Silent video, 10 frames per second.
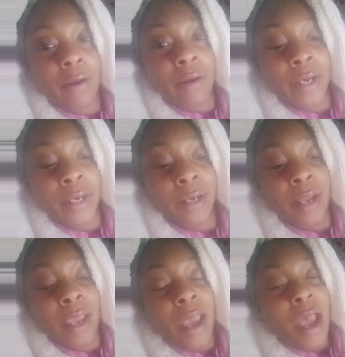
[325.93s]
and
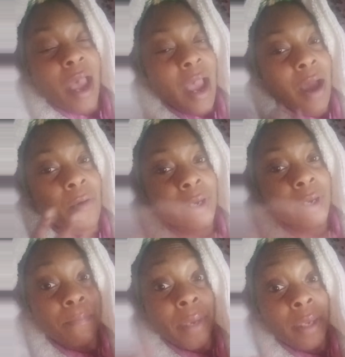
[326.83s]
how it
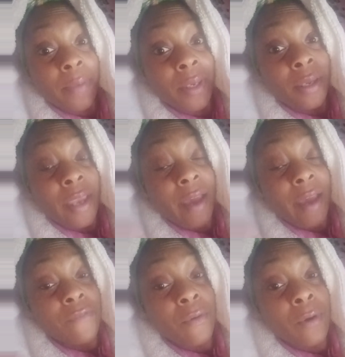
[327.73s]
maybe have
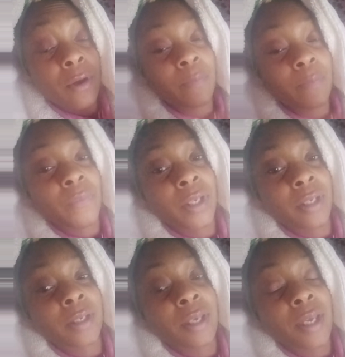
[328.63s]
formed the
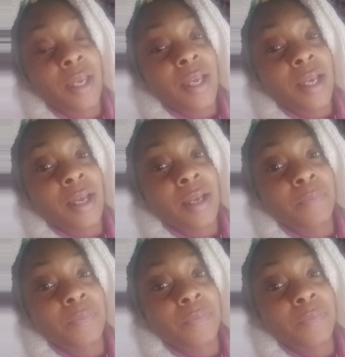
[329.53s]
um,